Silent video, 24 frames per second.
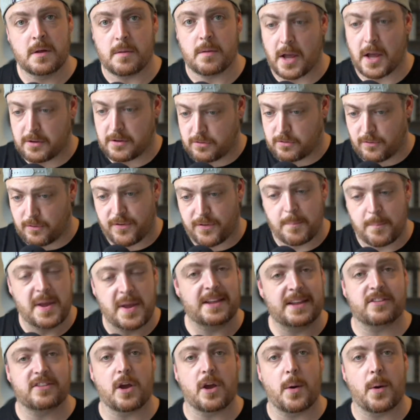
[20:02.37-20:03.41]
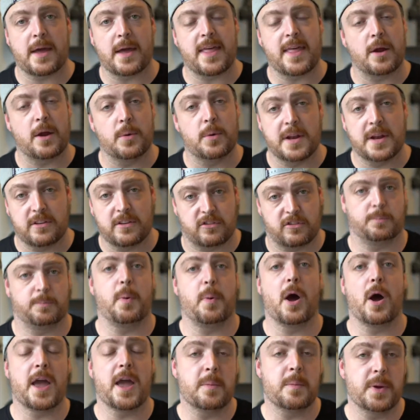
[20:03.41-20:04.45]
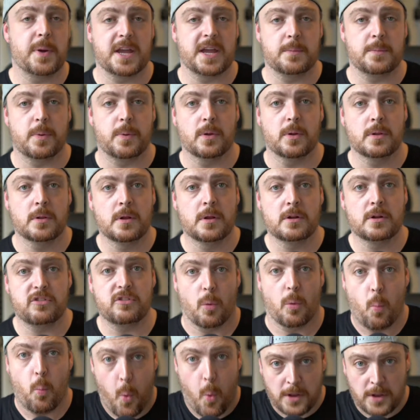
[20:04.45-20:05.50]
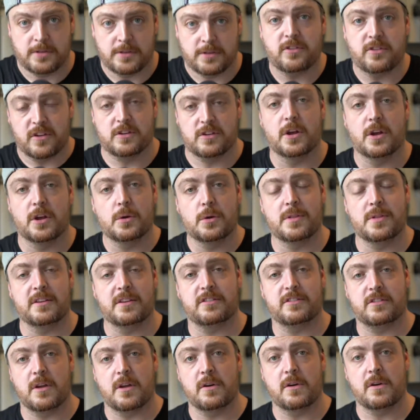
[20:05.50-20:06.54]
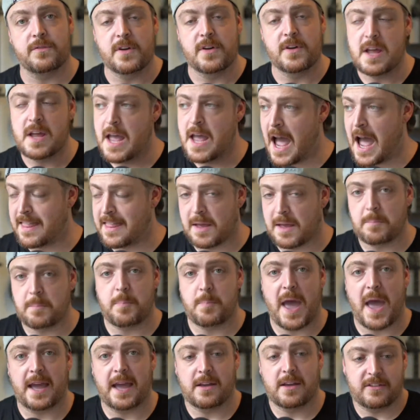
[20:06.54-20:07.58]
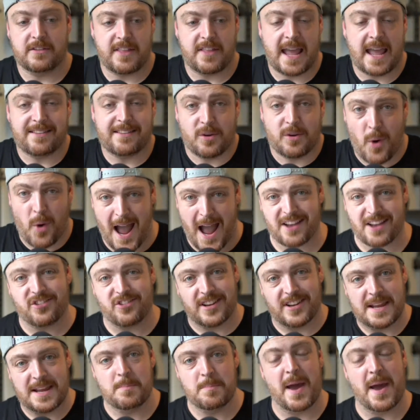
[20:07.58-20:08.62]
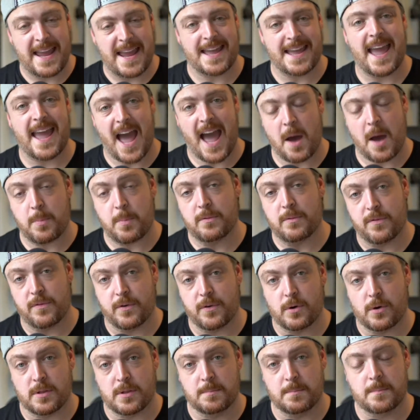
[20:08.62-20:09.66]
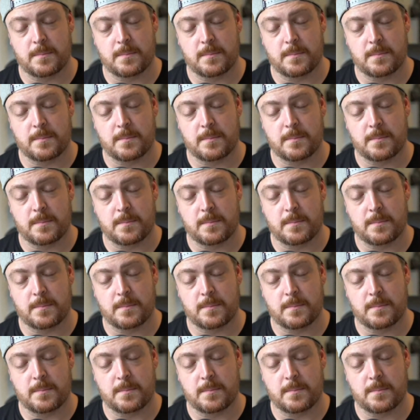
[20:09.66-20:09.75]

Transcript: Like for me to go out there and inspire people to want to do this stuff, and then Pegger's there to actually make it happen for them.